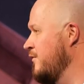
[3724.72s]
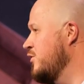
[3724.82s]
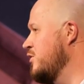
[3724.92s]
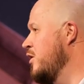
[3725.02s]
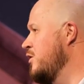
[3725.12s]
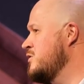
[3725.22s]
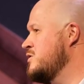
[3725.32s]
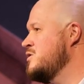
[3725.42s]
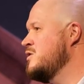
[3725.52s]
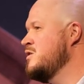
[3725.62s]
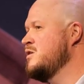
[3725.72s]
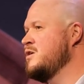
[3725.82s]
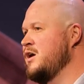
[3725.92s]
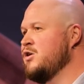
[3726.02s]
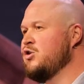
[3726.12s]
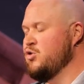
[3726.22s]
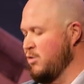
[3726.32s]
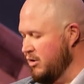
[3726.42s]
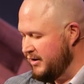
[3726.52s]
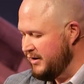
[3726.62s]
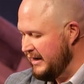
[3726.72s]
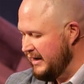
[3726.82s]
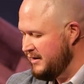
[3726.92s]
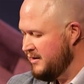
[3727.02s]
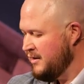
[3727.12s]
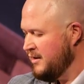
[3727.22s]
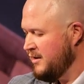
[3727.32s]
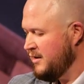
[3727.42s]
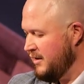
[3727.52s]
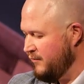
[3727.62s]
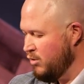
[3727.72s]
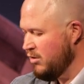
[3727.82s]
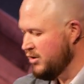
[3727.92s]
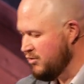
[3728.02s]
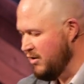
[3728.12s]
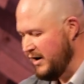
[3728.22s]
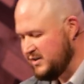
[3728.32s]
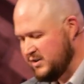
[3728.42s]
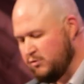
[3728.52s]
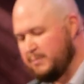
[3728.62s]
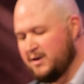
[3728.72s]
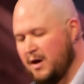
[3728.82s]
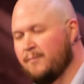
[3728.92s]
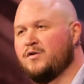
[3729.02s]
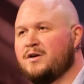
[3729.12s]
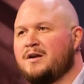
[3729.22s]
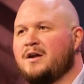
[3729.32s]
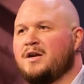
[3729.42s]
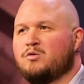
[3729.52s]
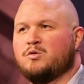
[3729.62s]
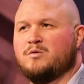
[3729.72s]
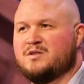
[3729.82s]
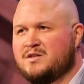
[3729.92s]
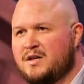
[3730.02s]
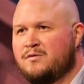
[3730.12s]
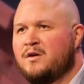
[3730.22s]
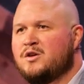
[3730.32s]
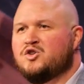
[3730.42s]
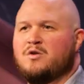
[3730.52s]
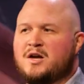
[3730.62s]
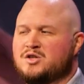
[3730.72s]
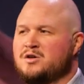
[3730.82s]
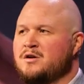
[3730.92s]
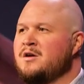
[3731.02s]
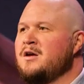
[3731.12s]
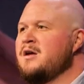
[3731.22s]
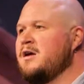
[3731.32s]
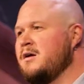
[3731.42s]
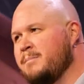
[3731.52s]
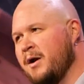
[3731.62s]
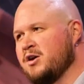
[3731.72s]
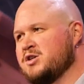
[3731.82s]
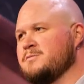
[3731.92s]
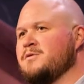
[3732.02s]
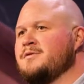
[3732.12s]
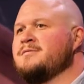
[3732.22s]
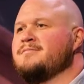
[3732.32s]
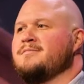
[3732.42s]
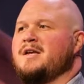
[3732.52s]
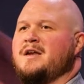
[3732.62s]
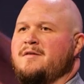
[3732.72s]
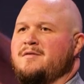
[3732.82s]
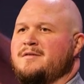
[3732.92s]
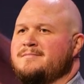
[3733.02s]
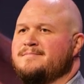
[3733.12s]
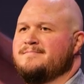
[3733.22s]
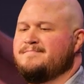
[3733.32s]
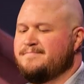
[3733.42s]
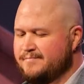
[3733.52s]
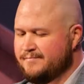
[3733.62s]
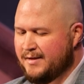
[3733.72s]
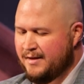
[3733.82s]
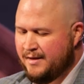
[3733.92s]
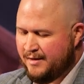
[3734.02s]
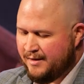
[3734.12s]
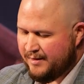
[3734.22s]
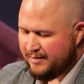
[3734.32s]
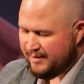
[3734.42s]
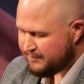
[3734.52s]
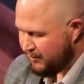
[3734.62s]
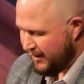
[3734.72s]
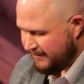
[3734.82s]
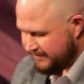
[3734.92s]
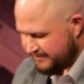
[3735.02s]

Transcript: For those here who are in need, if you are in Christ, you will be comforted and you will receive treasure imperishable in heaven. Let's pray.